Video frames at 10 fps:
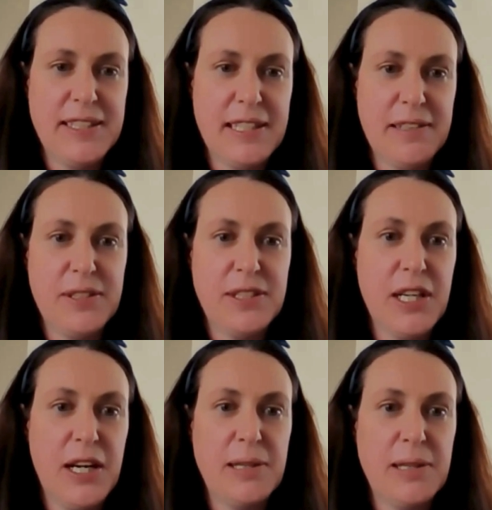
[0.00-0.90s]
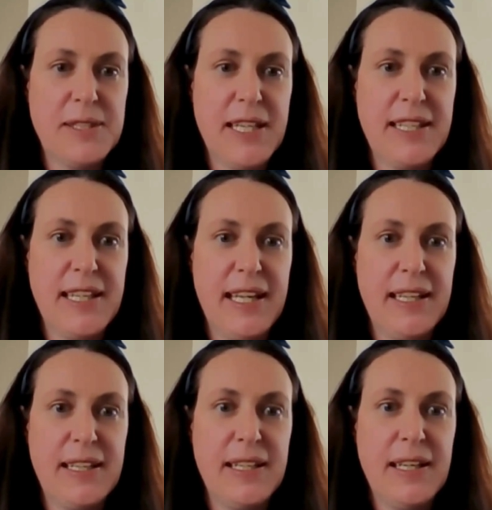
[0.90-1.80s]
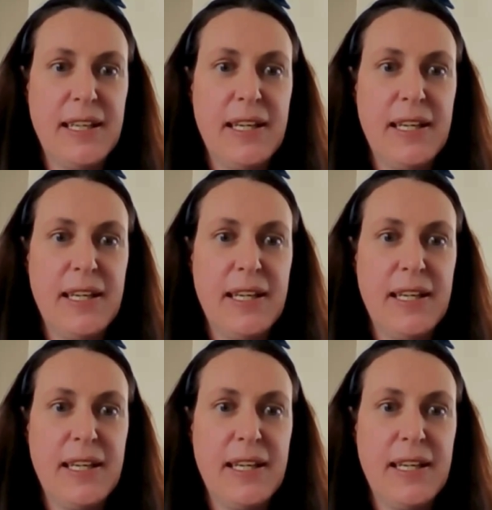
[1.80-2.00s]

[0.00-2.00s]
the different types, and then